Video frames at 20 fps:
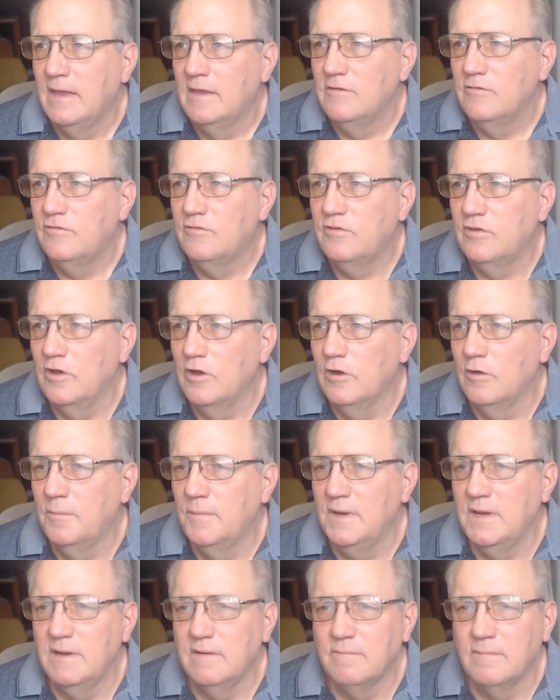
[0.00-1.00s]
So
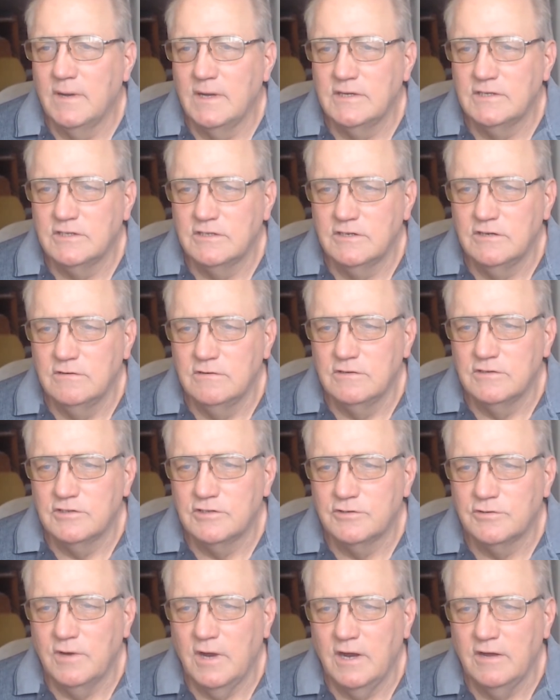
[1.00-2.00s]
many of my students
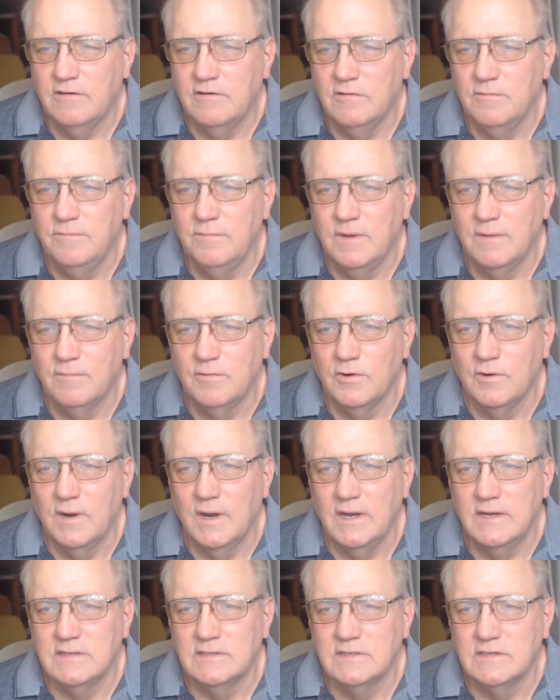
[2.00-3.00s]
try to
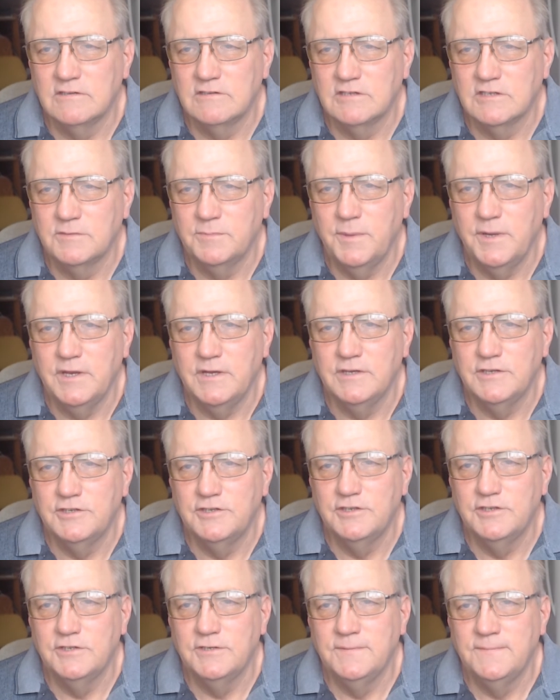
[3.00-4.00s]
memorize their speech.
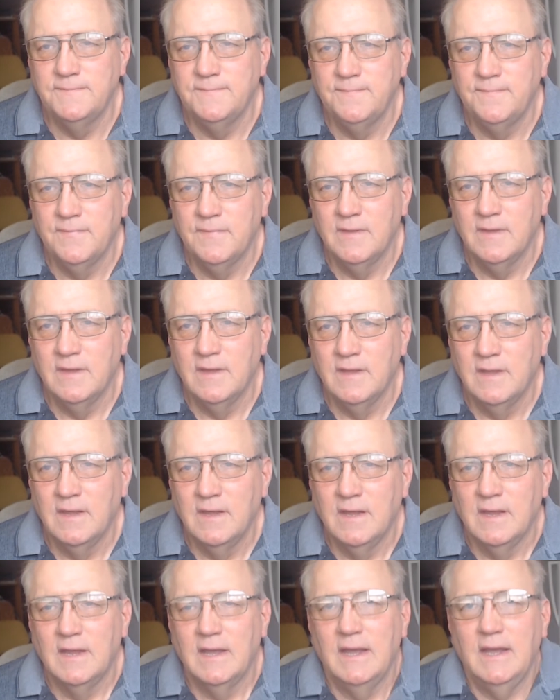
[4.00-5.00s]

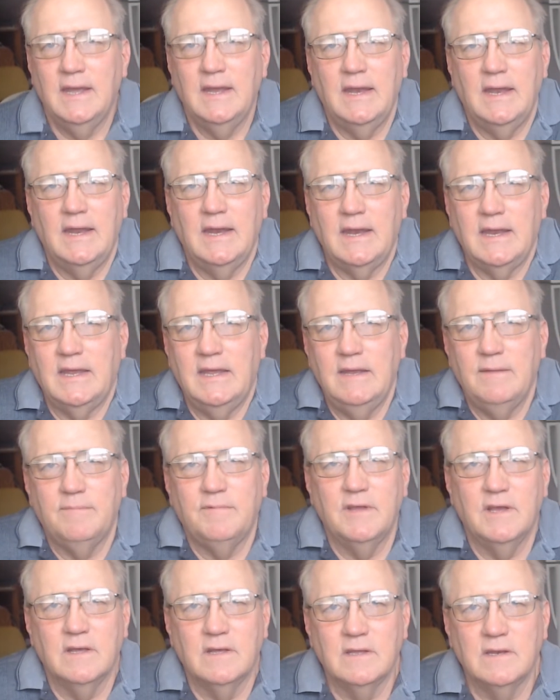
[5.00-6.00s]
And I keep
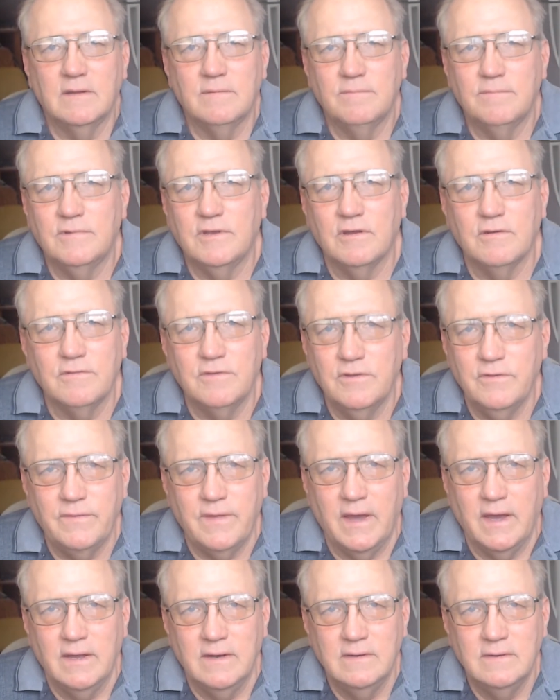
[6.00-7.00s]
telling them, don't do
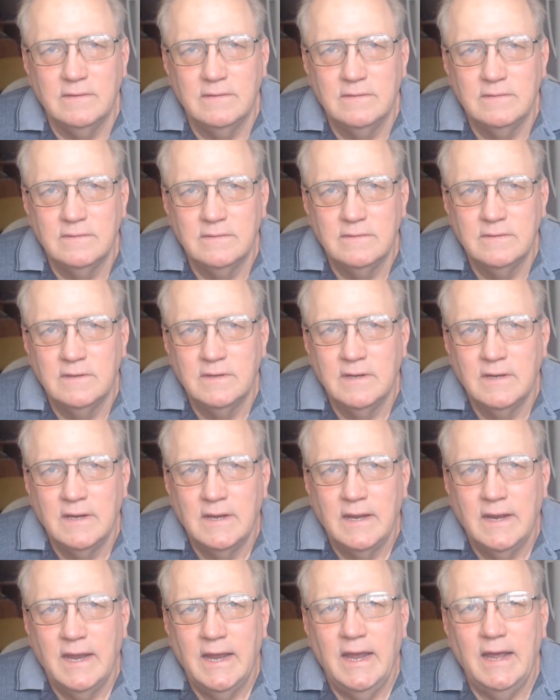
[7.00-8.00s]
that.
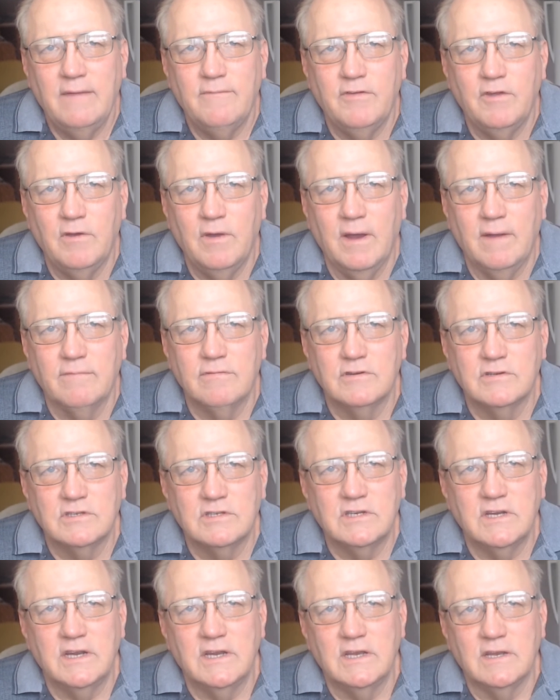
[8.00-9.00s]
Have you ever
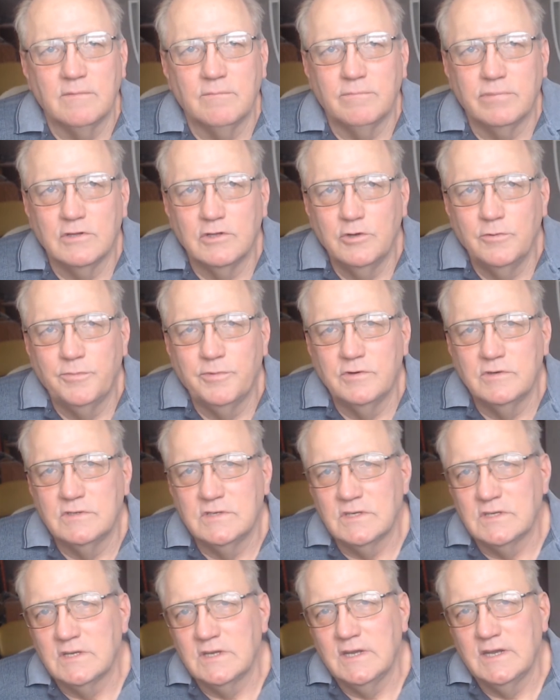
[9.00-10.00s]
seen the bloopers
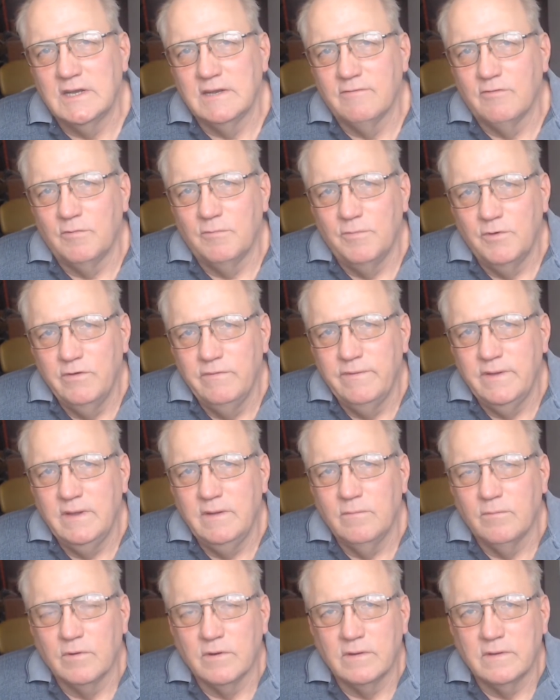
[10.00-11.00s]
at the end of a movie
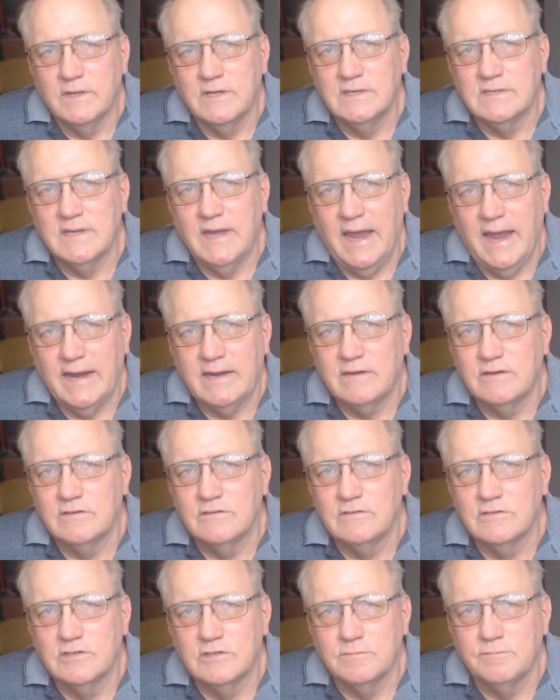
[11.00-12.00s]
where these
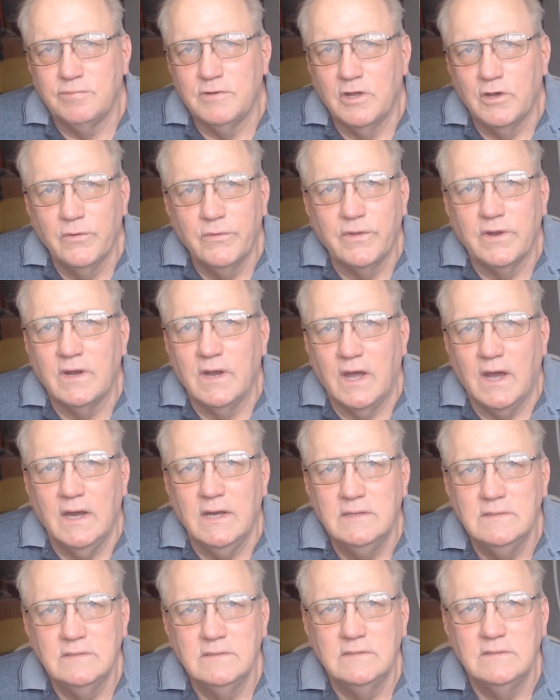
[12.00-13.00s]
actors blow their
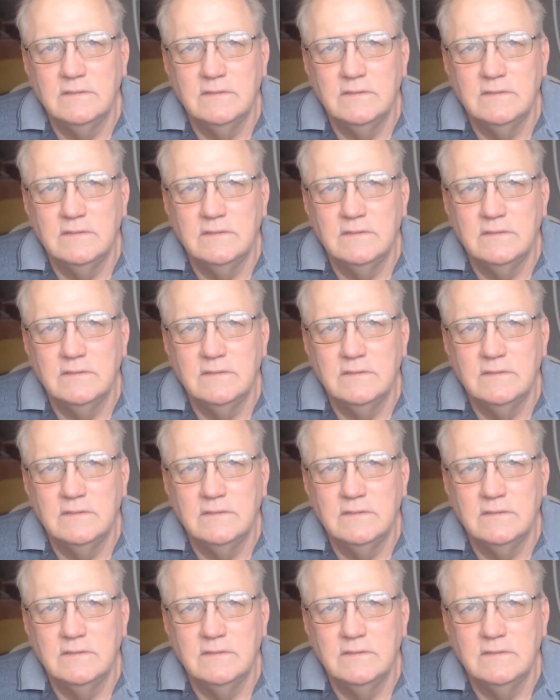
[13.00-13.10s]
lines?